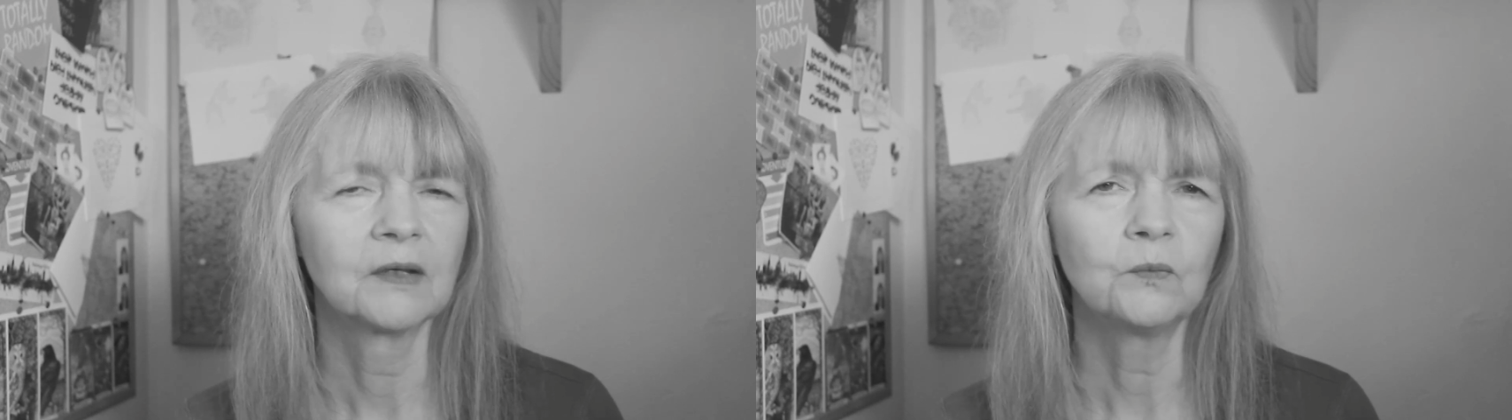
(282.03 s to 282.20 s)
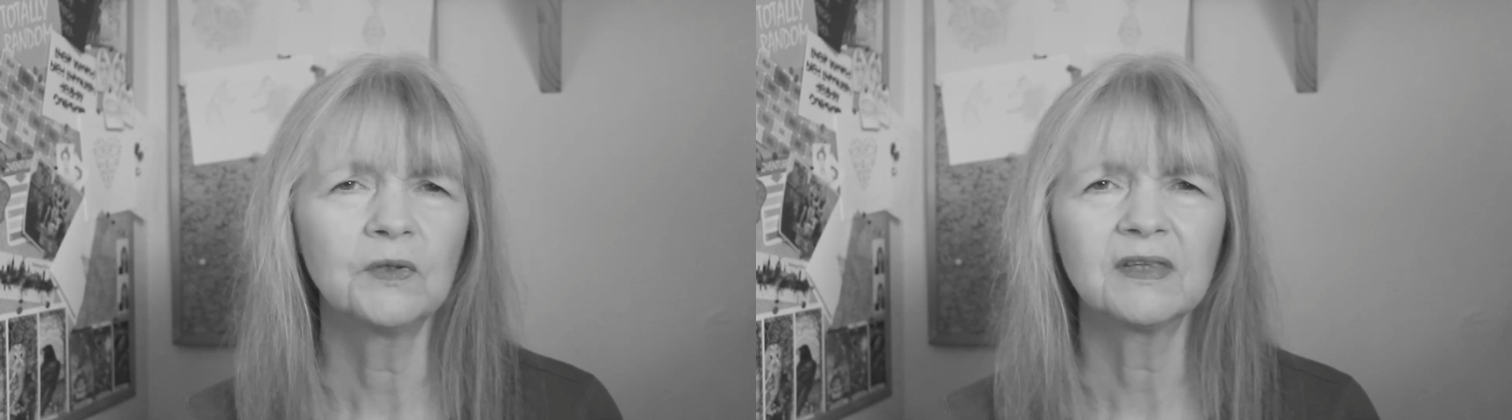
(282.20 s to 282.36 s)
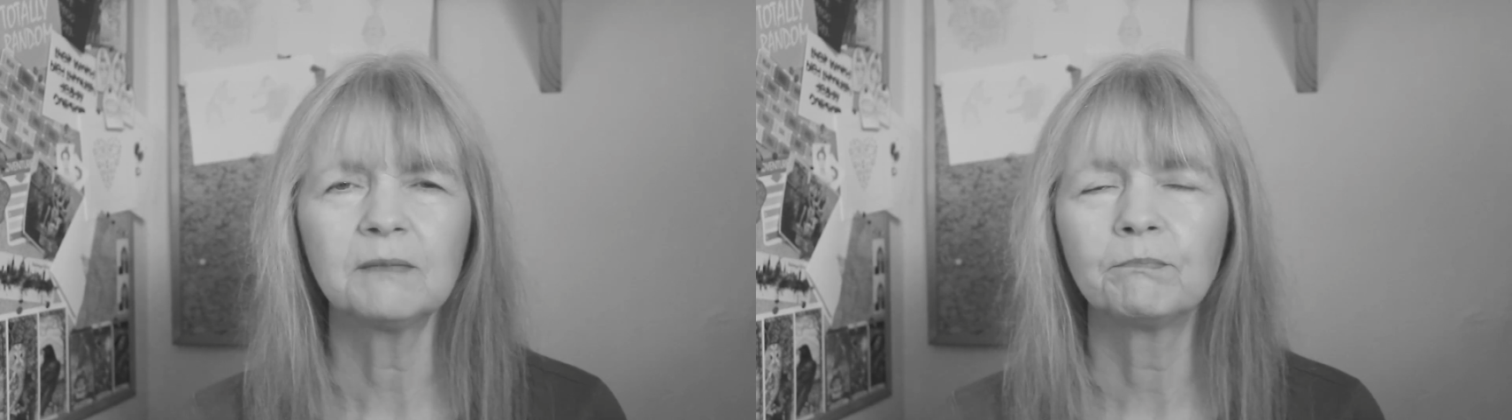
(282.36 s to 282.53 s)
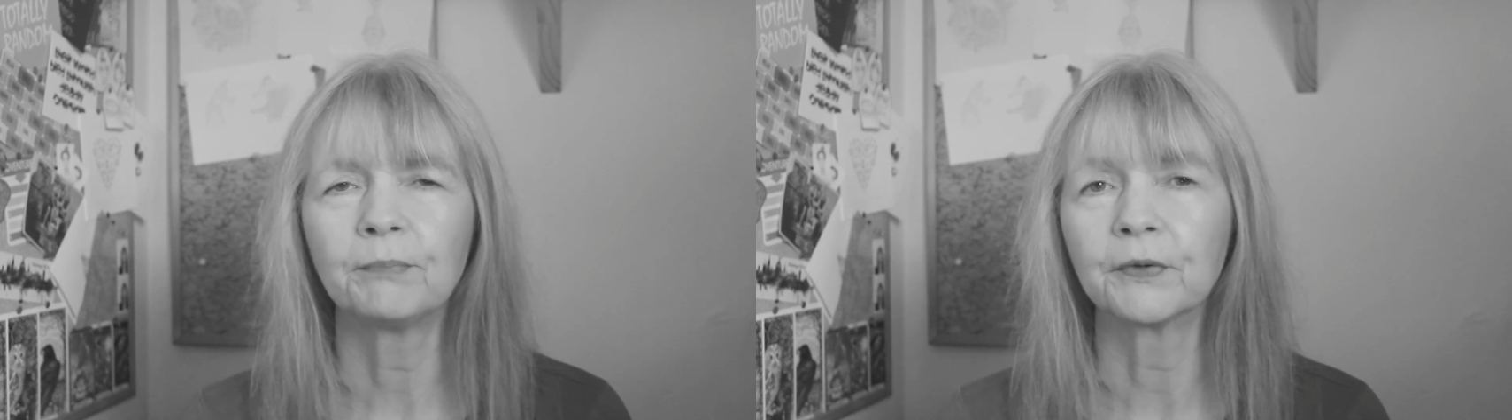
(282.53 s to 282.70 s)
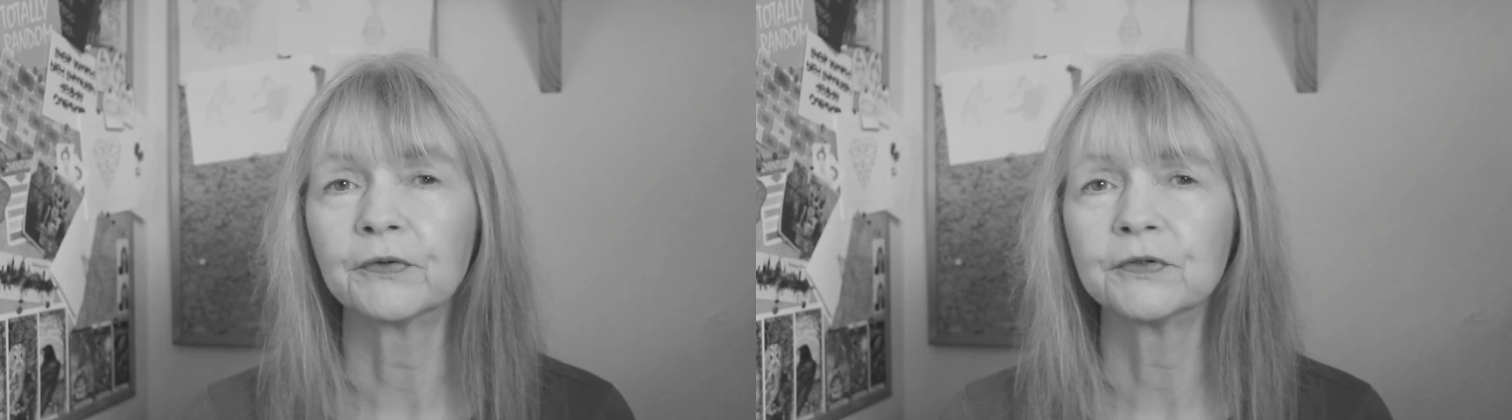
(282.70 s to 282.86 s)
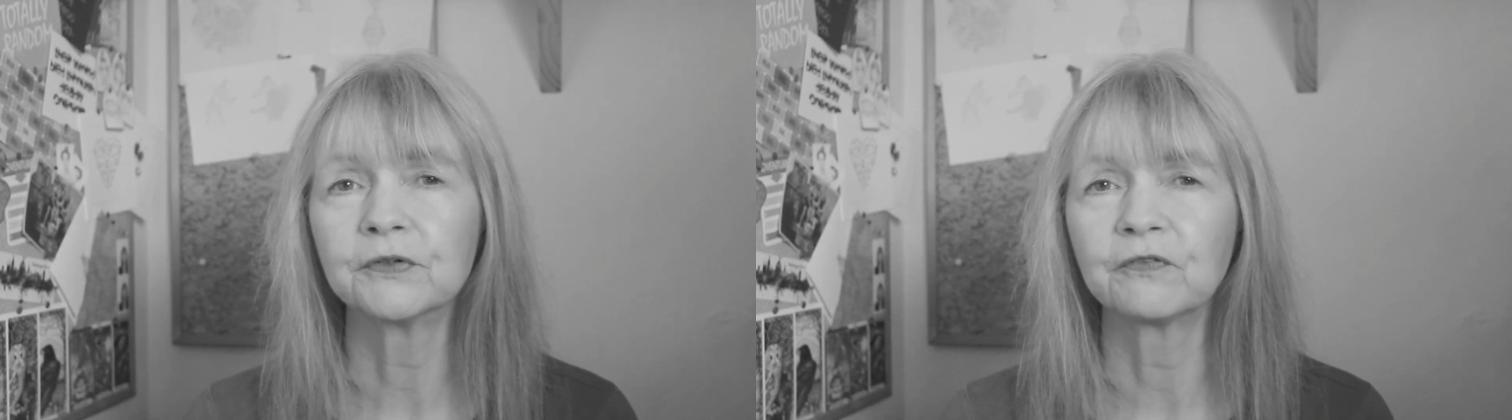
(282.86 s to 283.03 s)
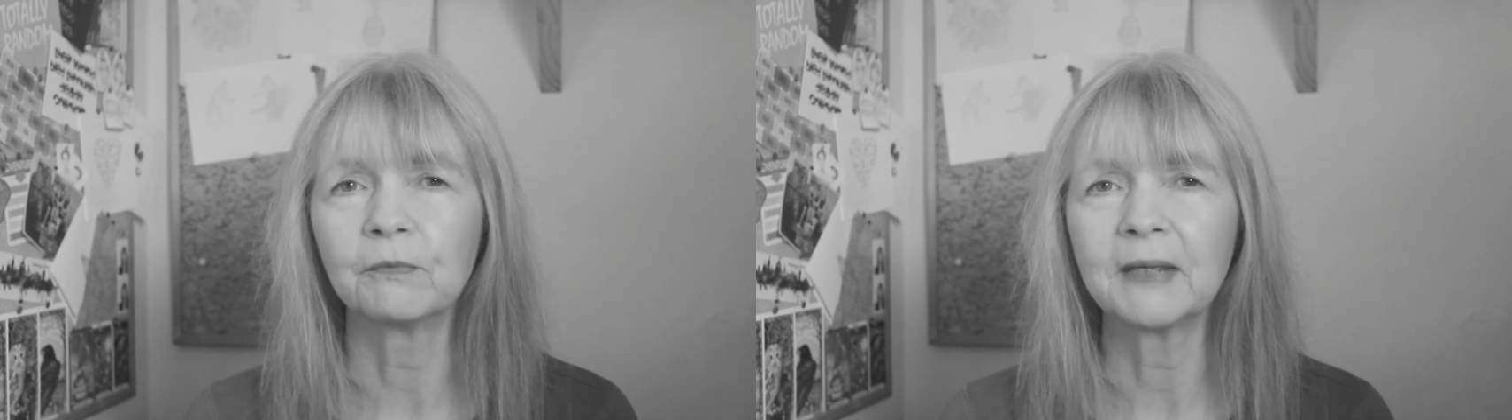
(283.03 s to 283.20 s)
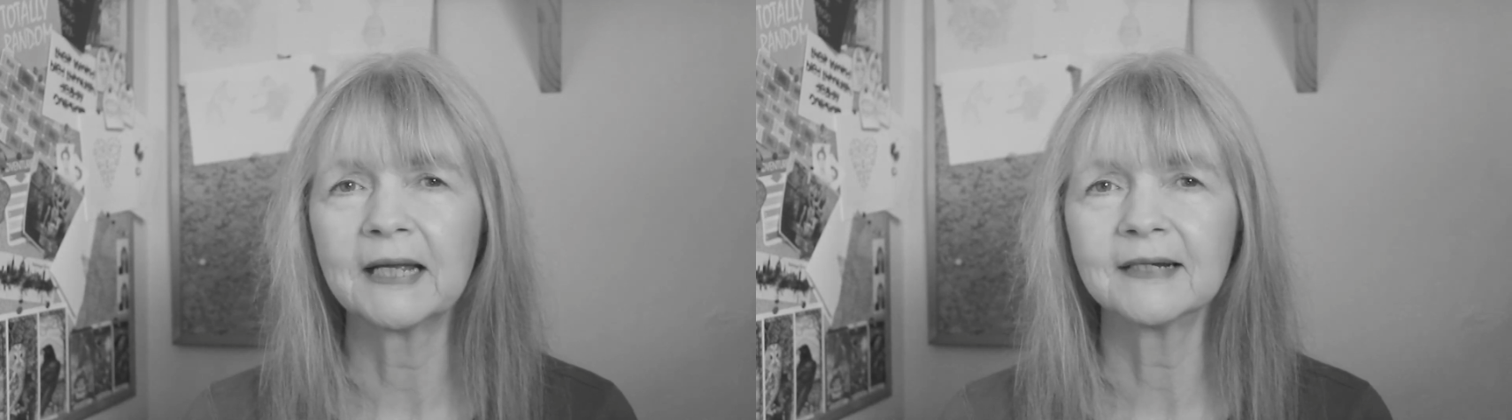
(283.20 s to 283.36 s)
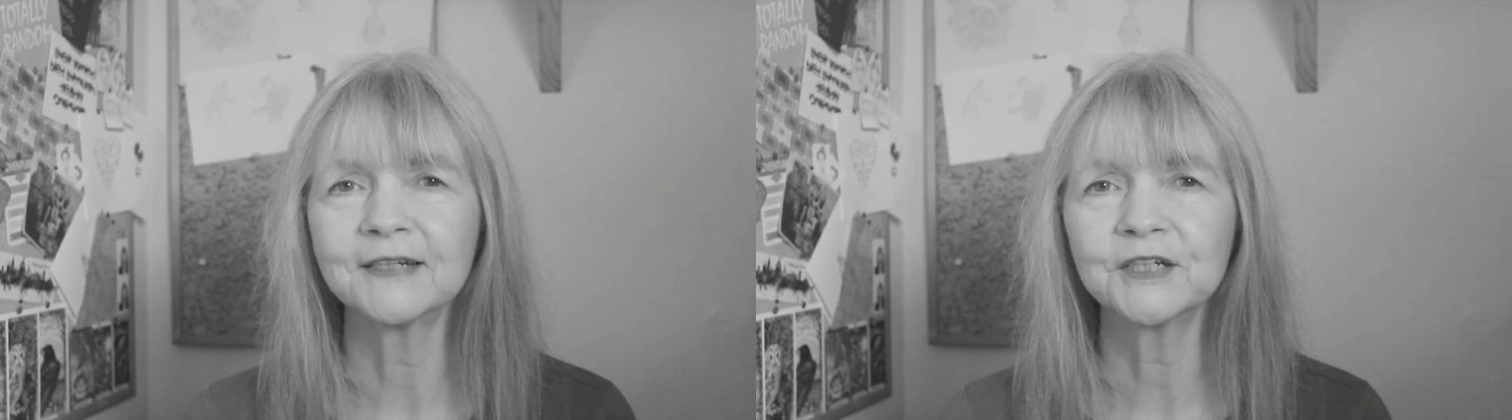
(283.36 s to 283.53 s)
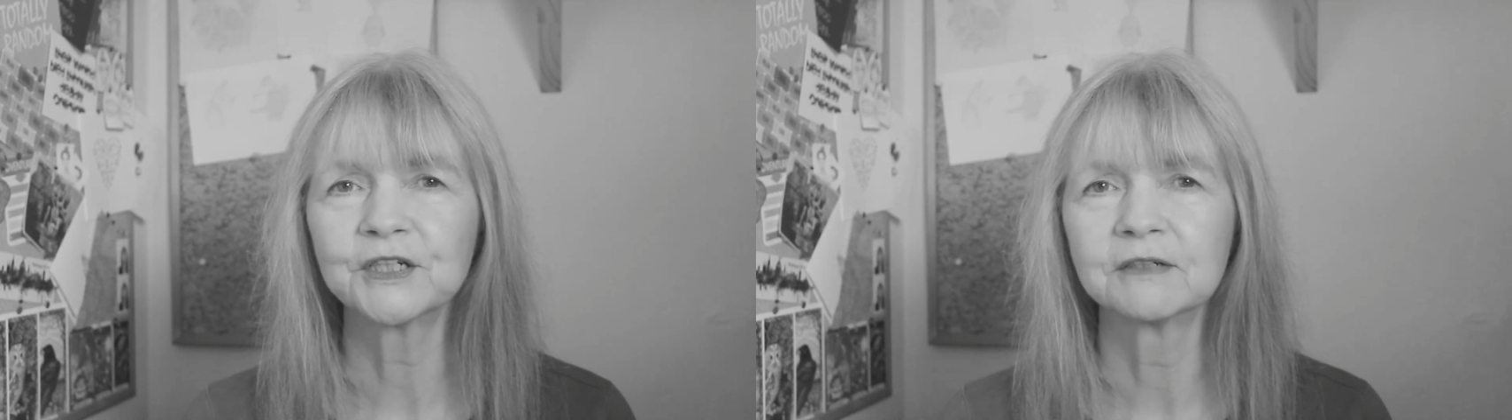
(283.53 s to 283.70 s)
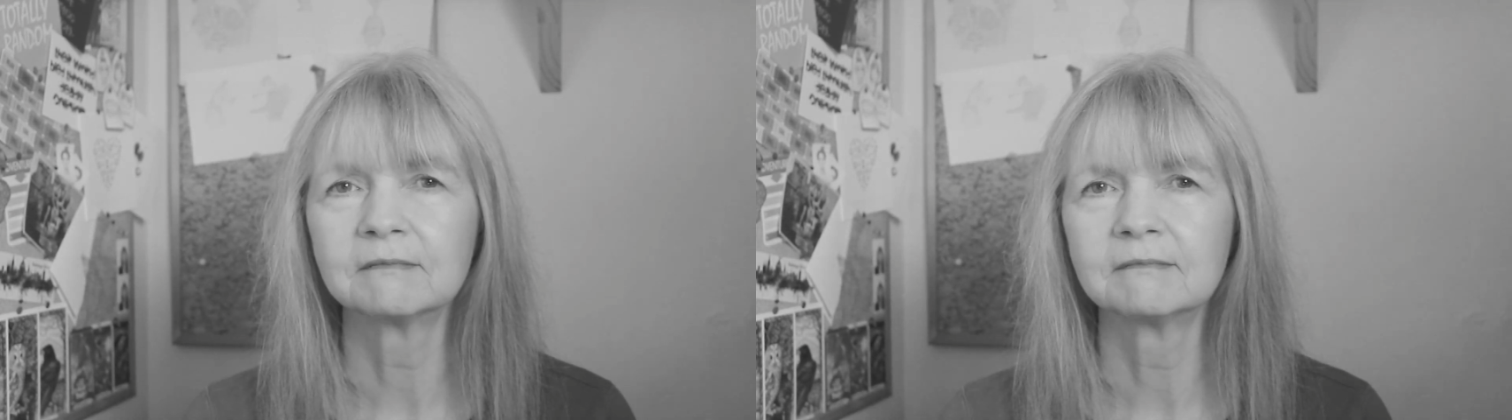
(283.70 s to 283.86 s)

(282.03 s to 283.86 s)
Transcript: Were they borrowed from English?